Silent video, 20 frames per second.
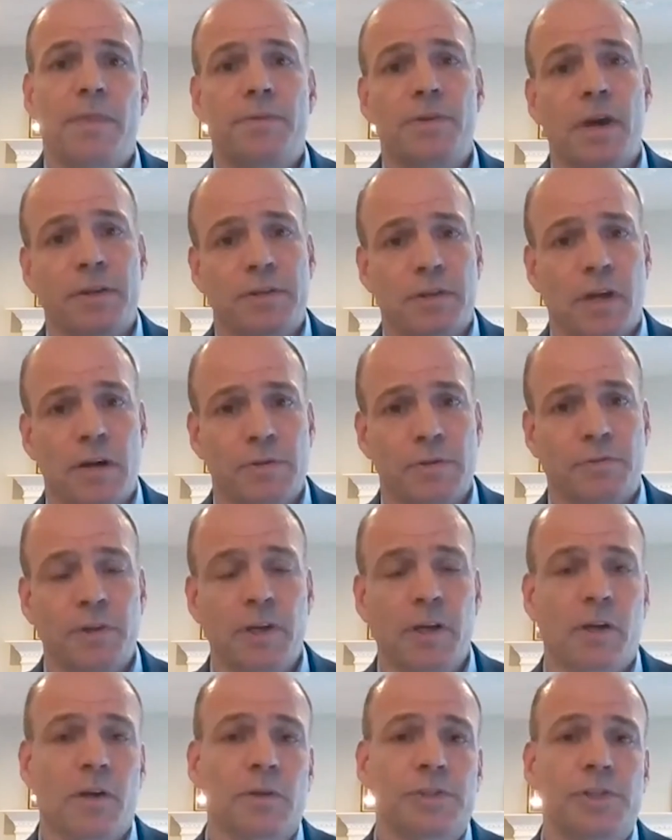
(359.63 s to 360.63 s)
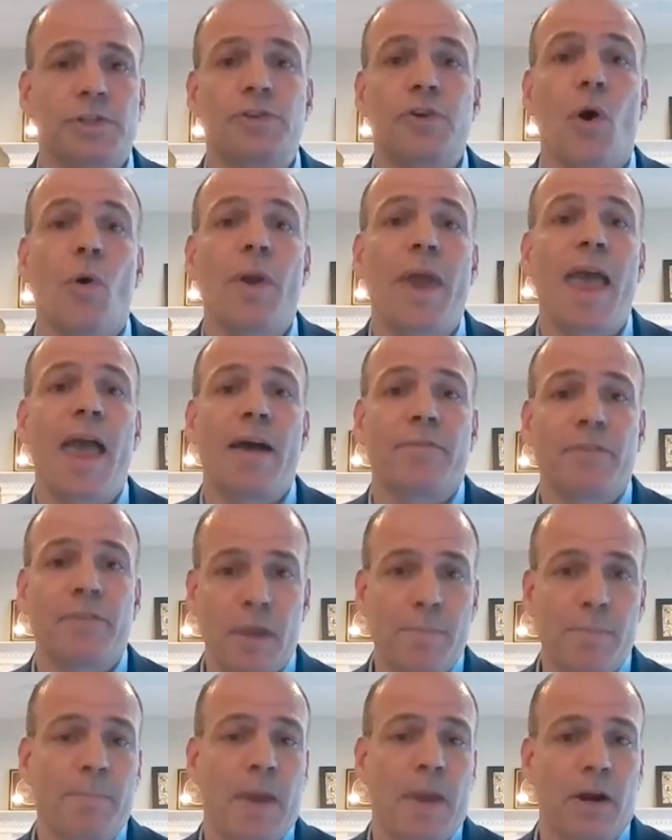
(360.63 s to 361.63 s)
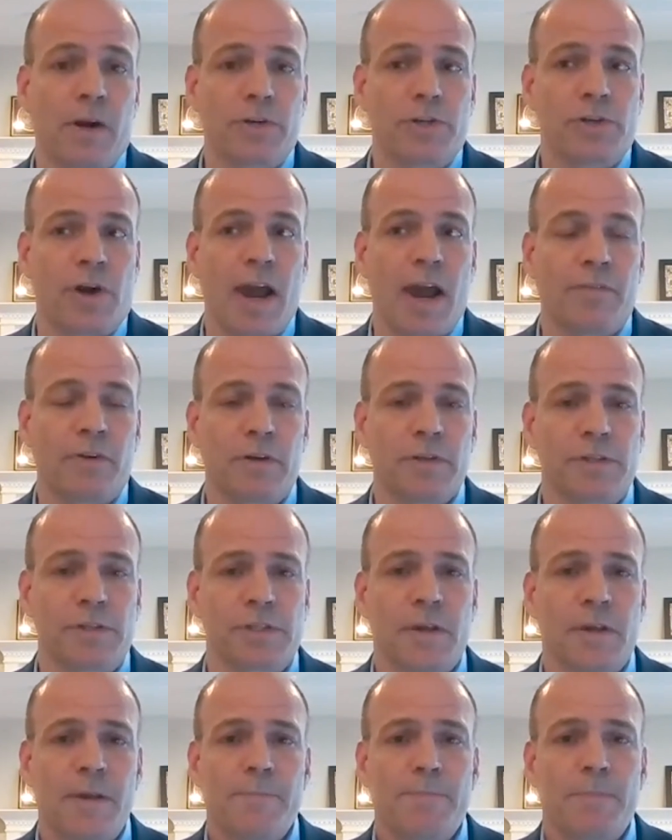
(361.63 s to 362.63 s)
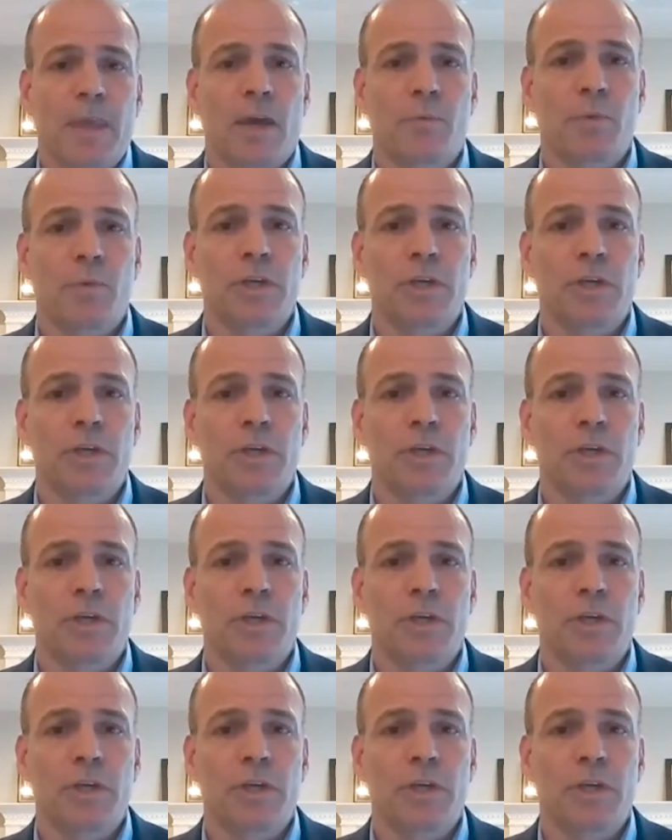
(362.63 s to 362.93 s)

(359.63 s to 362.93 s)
Autonomous vehicles don't have impaired drivers. And when